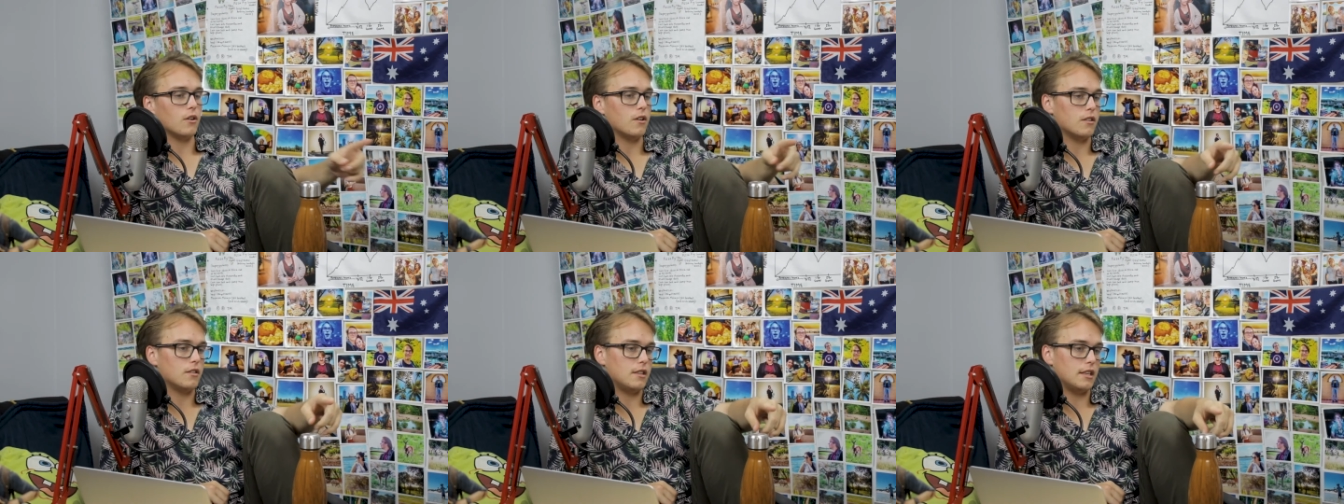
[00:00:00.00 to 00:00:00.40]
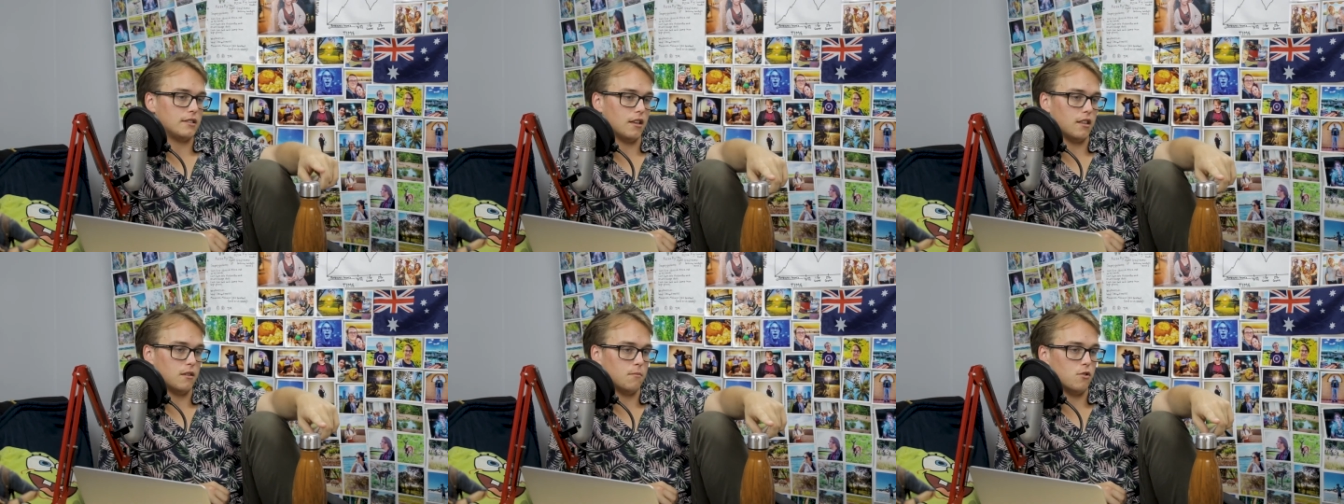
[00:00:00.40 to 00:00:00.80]
this
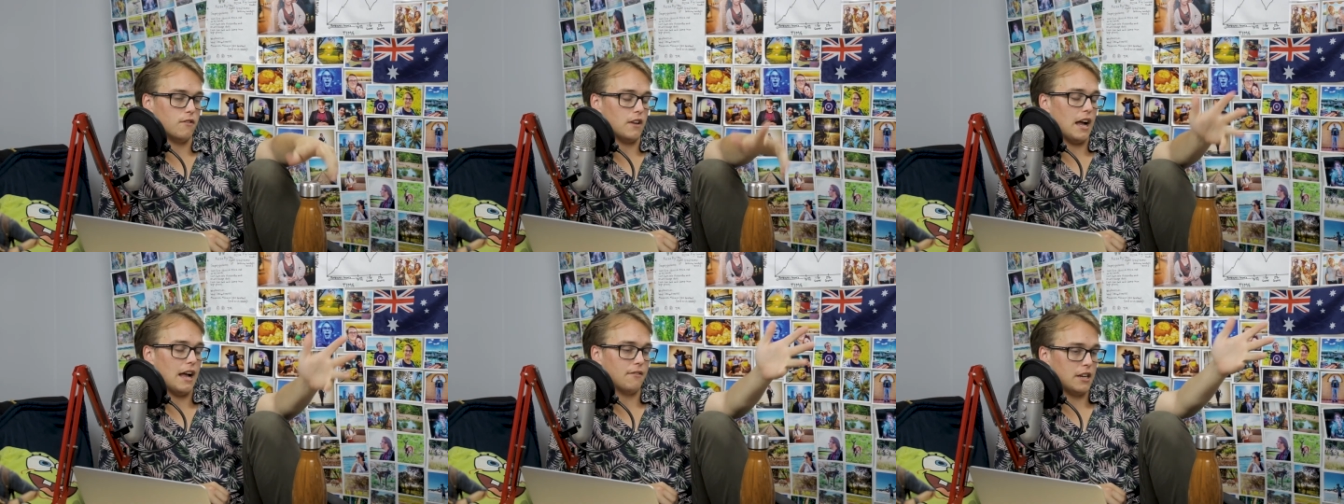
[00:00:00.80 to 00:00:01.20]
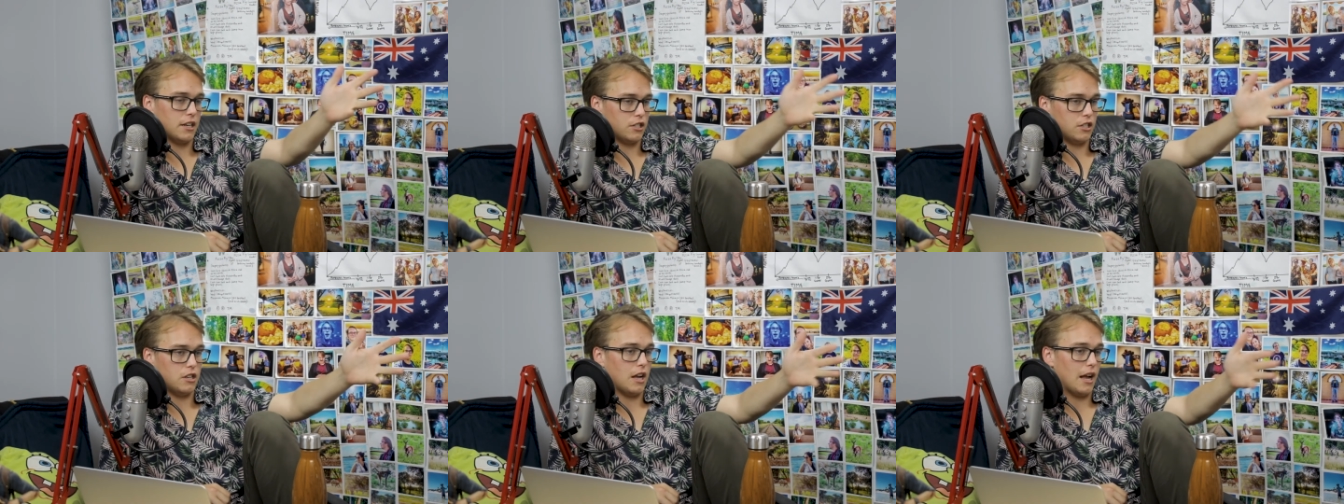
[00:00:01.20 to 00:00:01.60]
other movie, I haven't
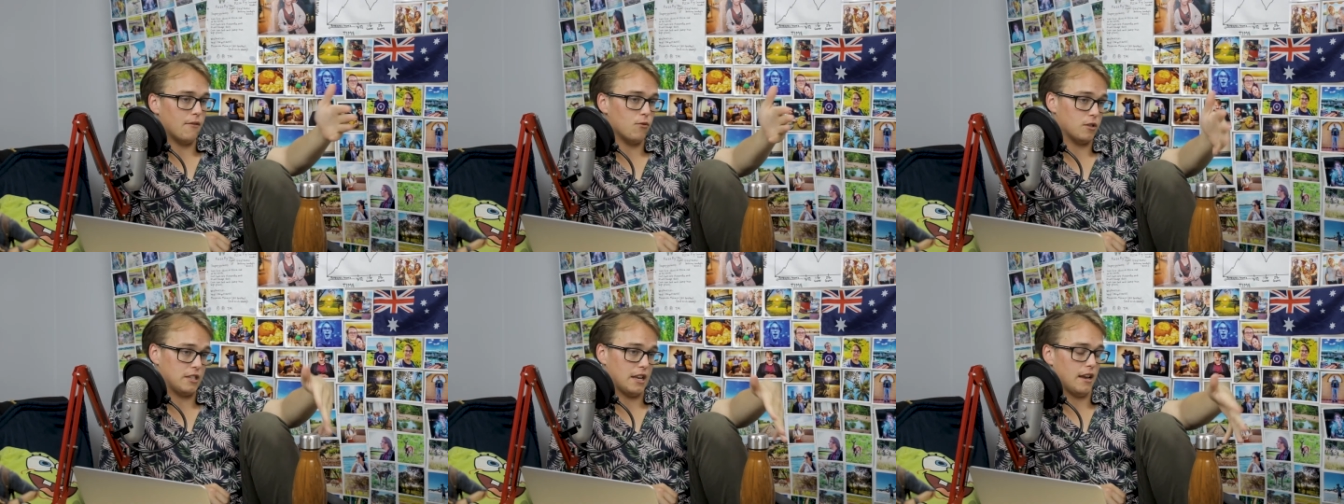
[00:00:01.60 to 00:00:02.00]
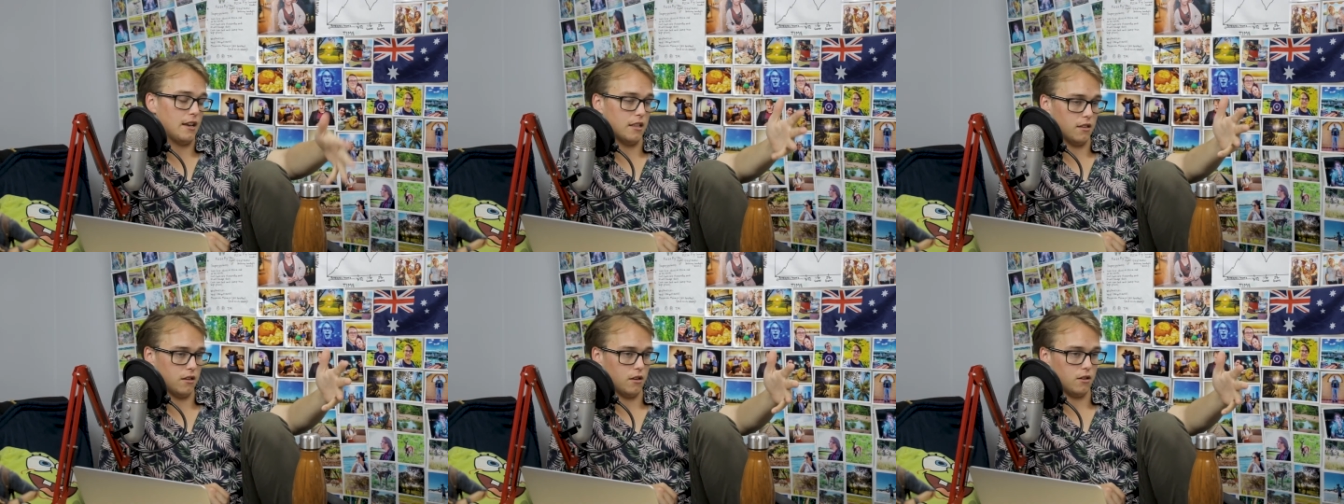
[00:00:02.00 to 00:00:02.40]
watched any of
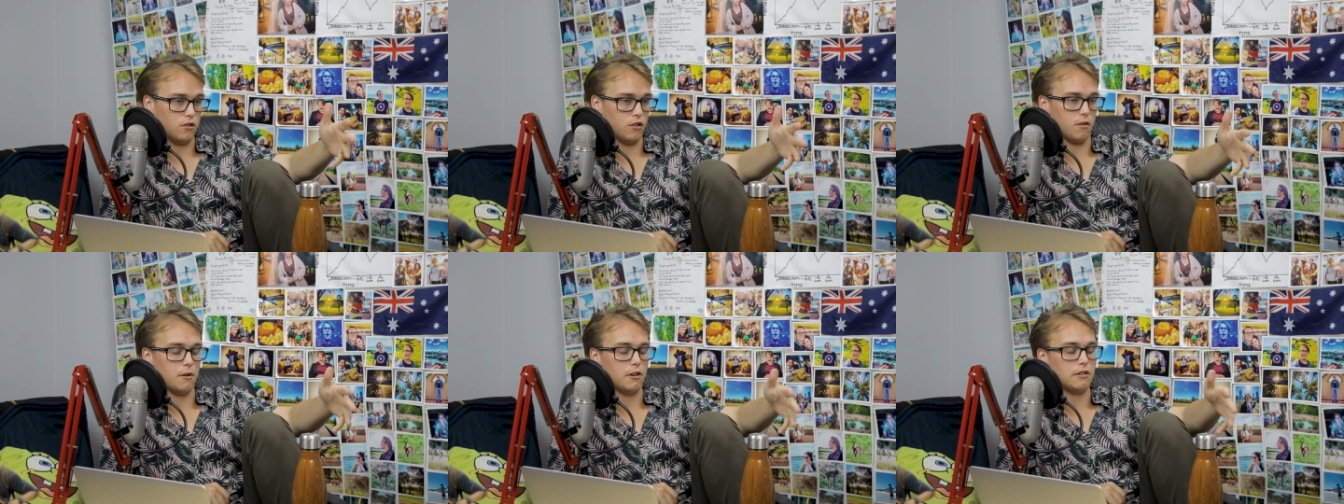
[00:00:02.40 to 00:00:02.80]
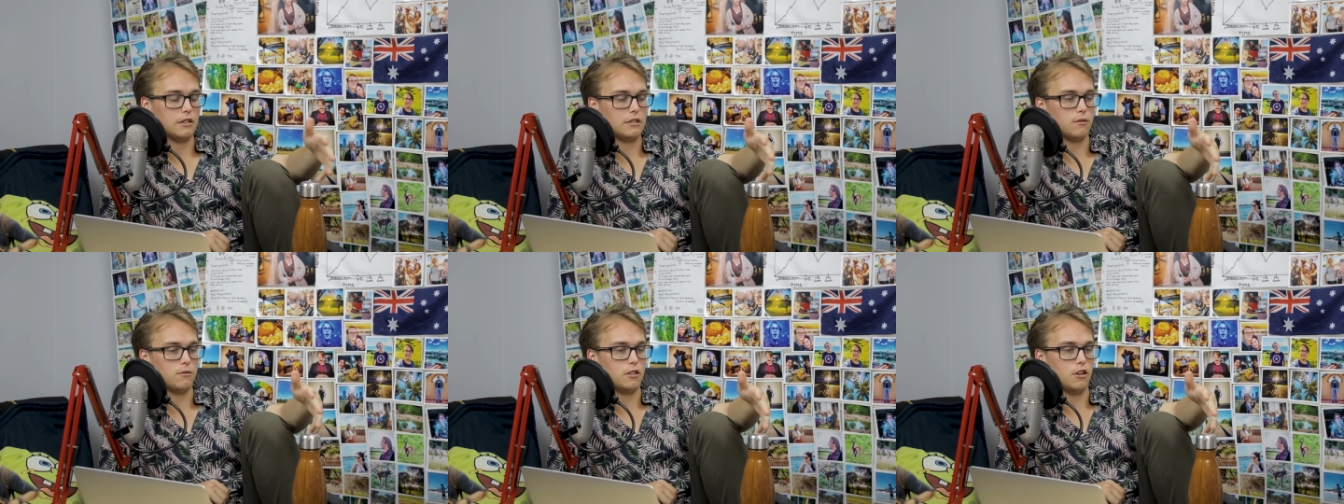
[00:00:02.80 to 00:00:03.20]
the documentaries
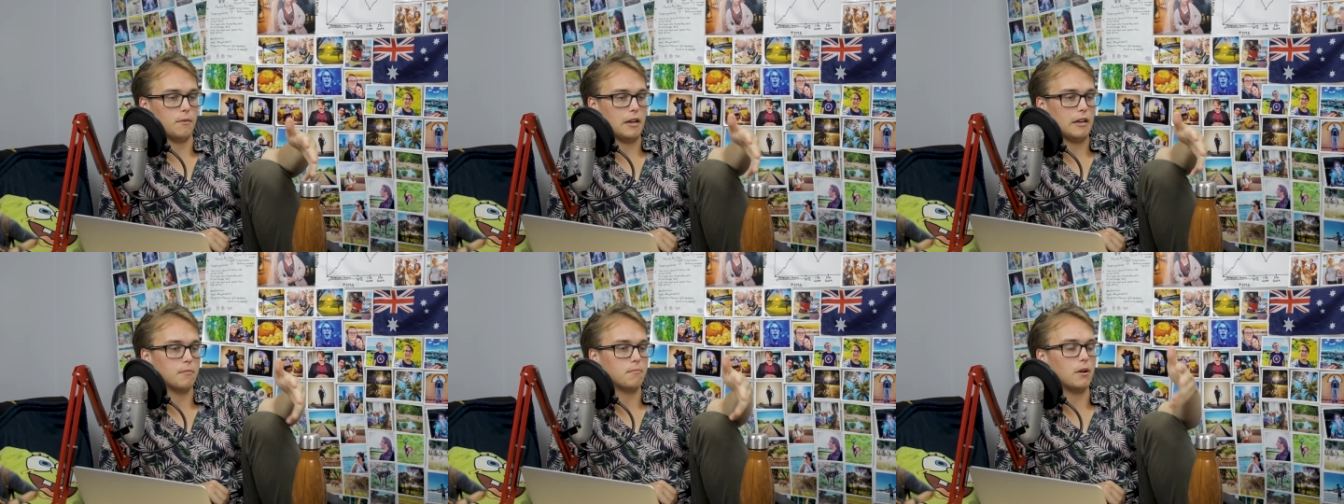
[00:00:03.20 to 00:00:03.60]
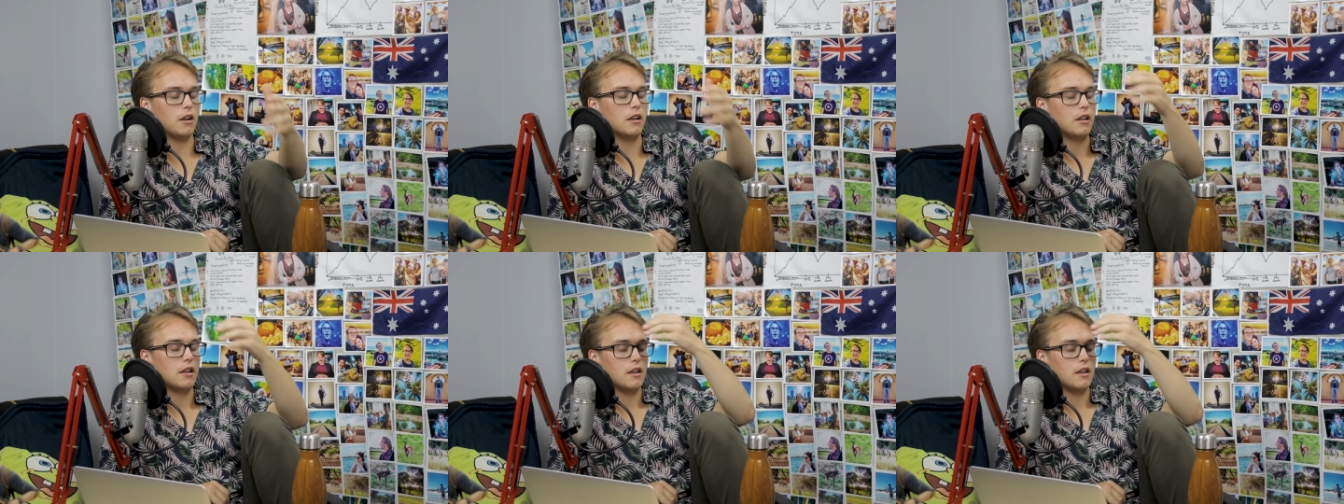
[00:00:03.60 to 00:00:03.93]
that were nominated, but